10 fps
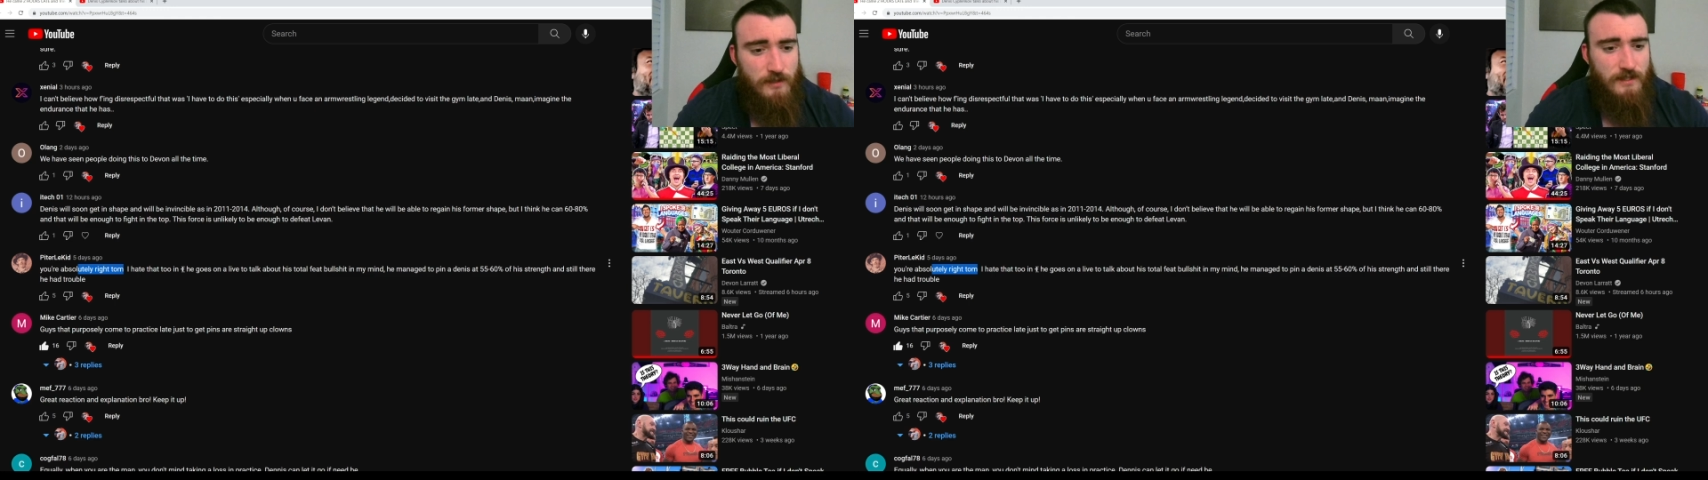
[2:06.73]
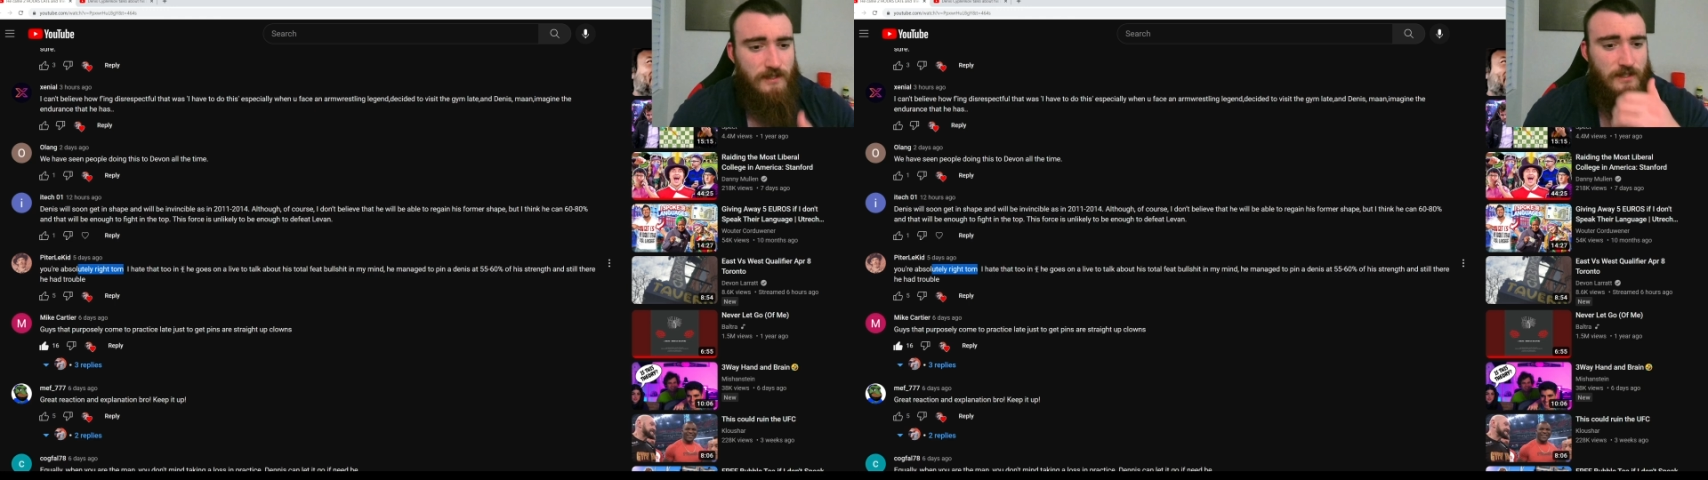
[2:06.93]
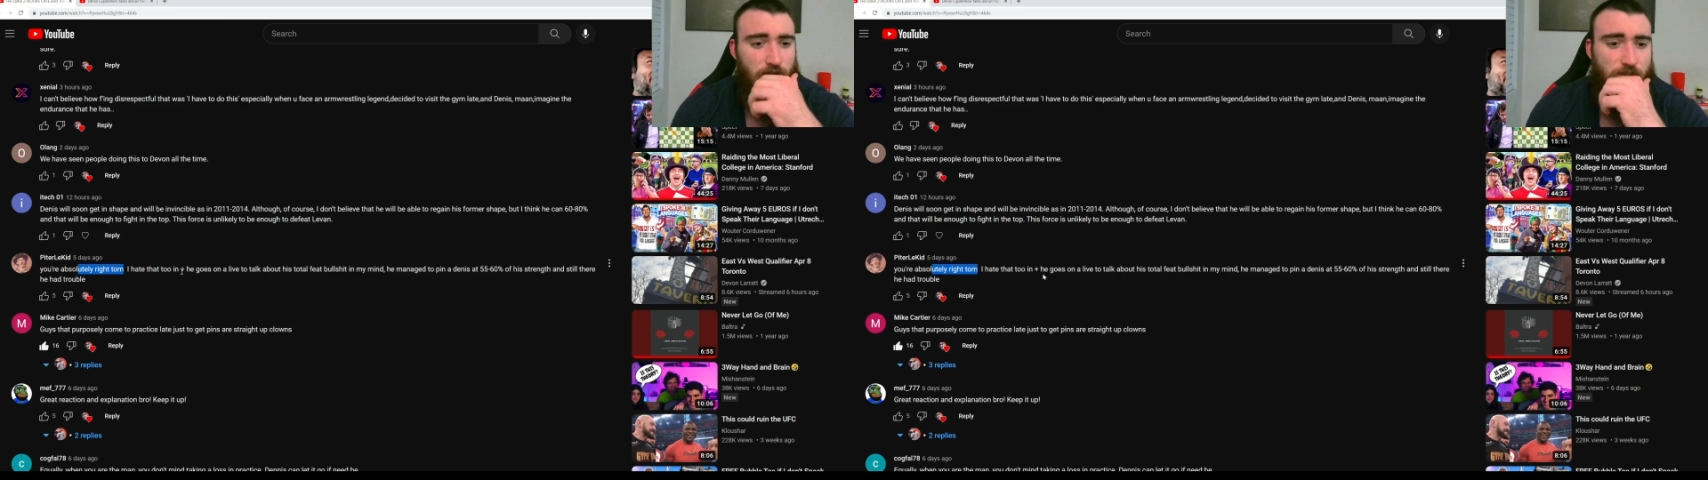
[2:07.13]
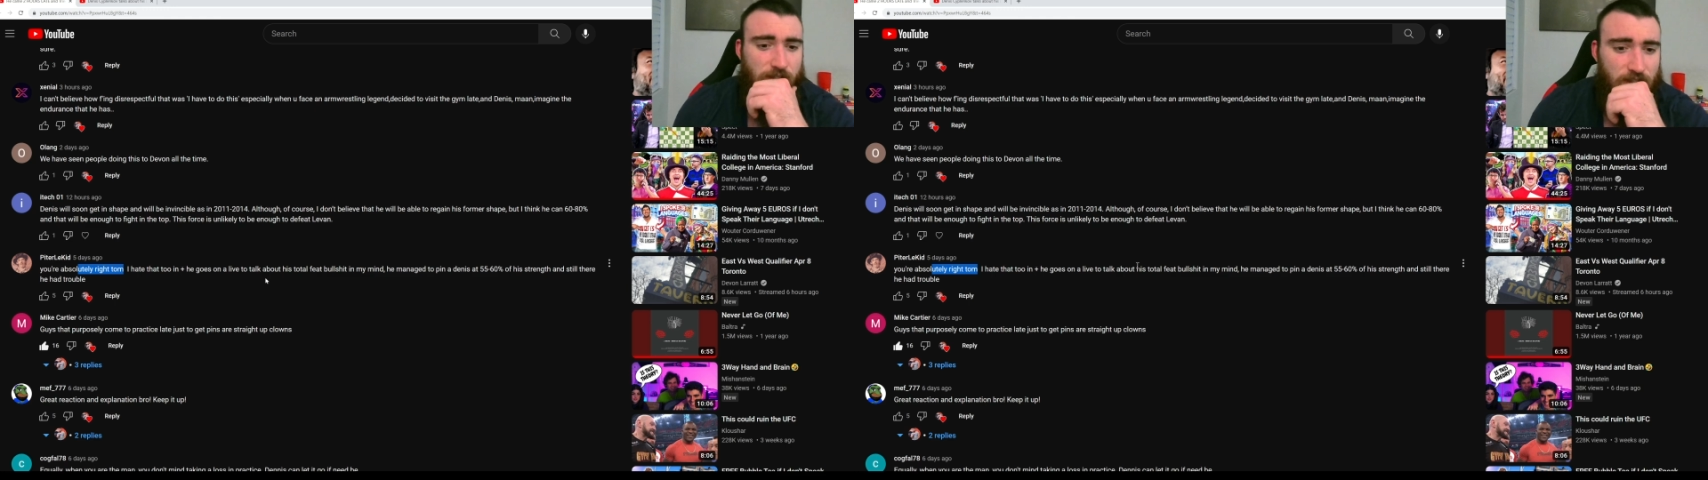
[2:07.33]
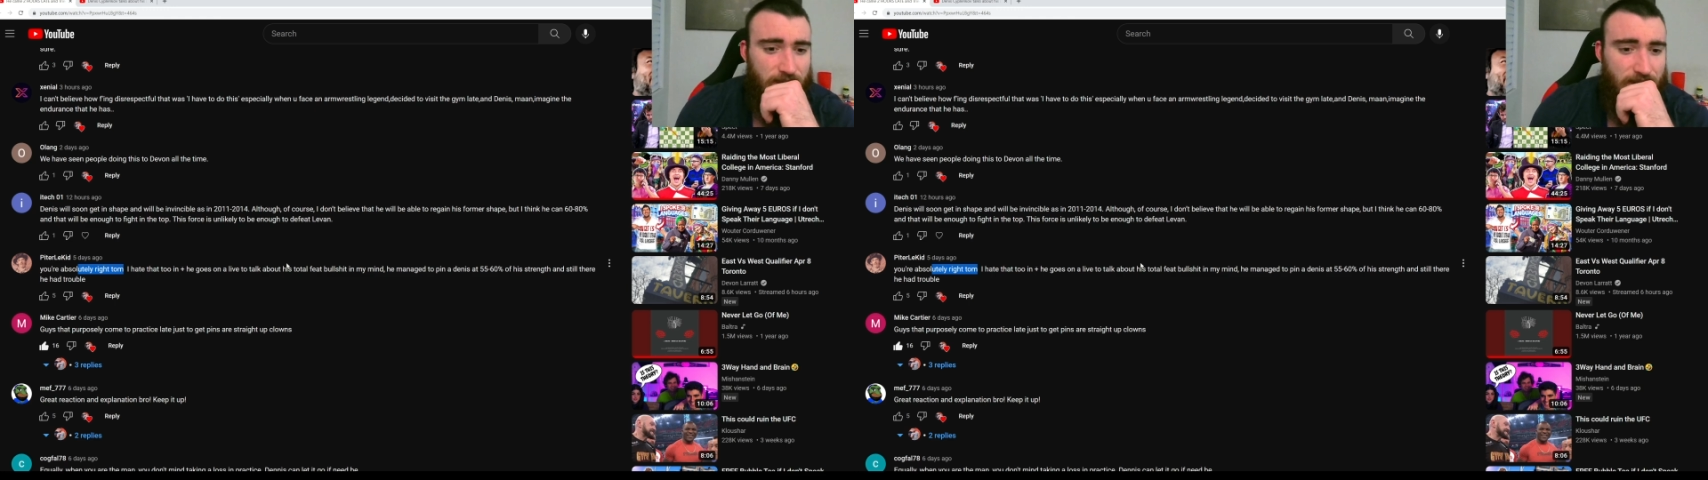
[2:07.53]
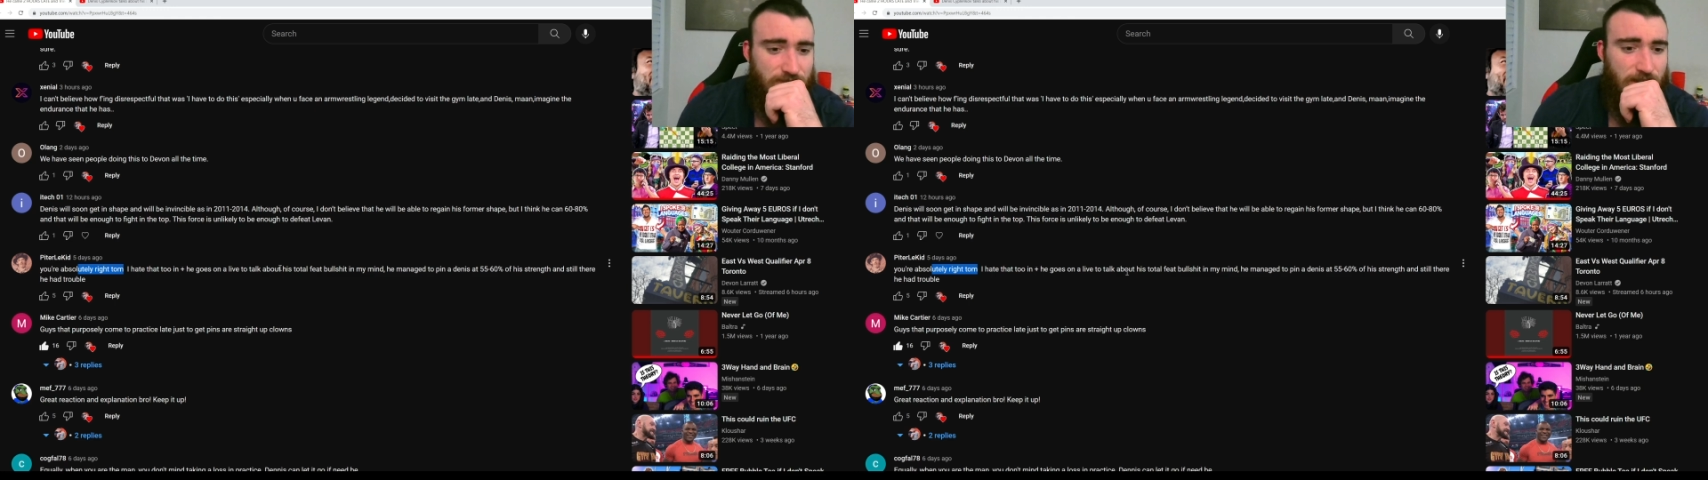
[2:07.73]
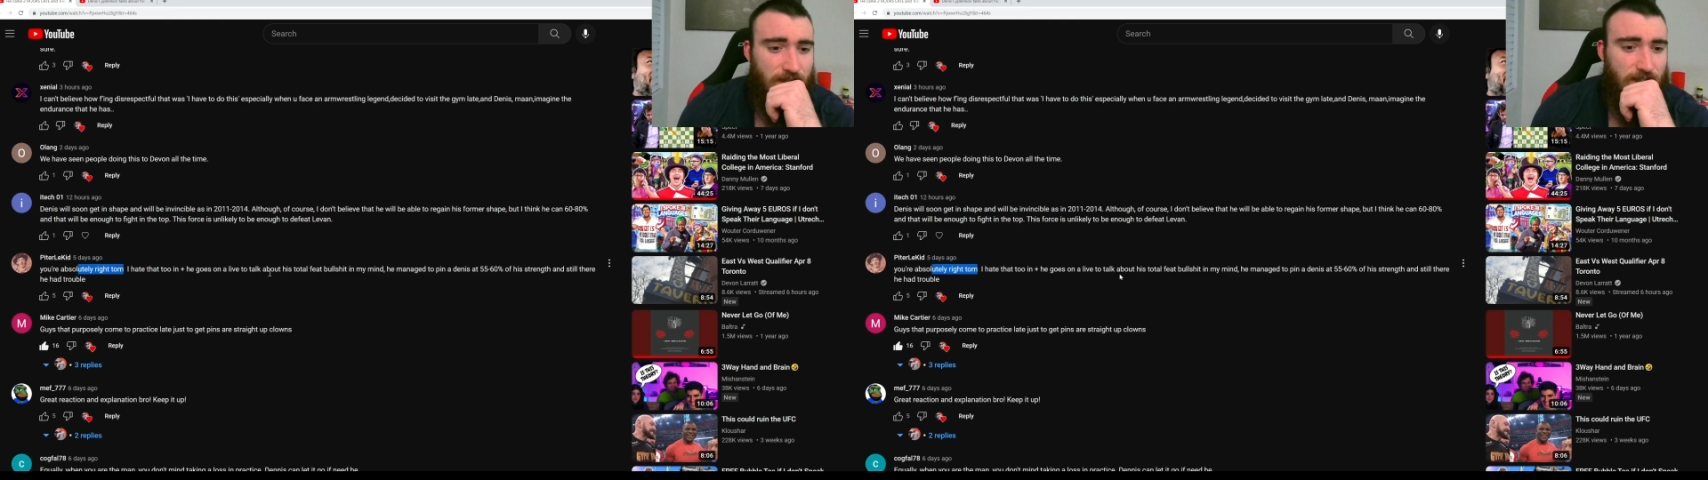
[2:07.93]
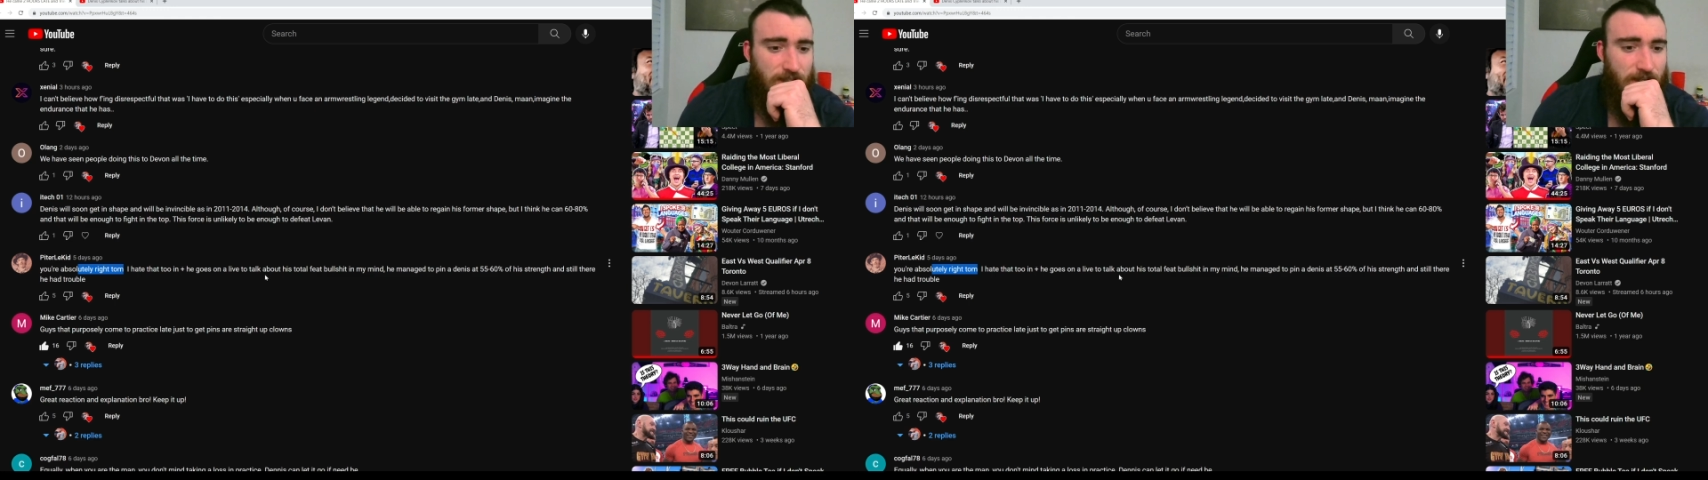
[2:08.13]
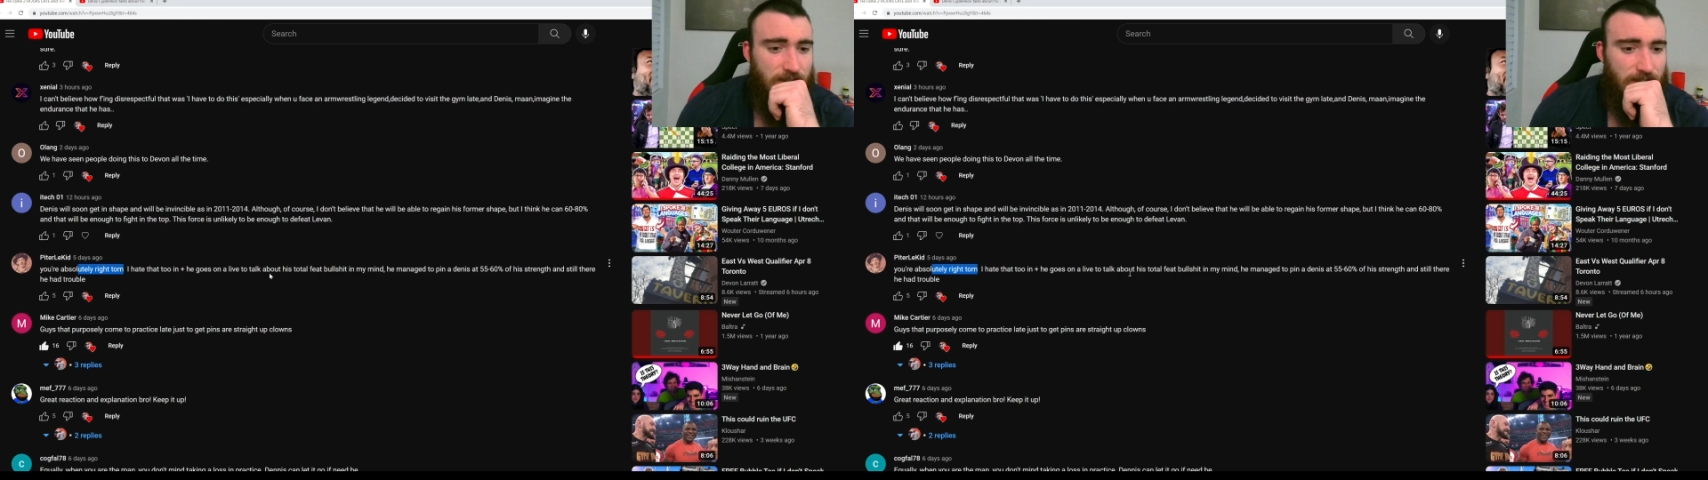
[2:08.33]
He goes on a live talk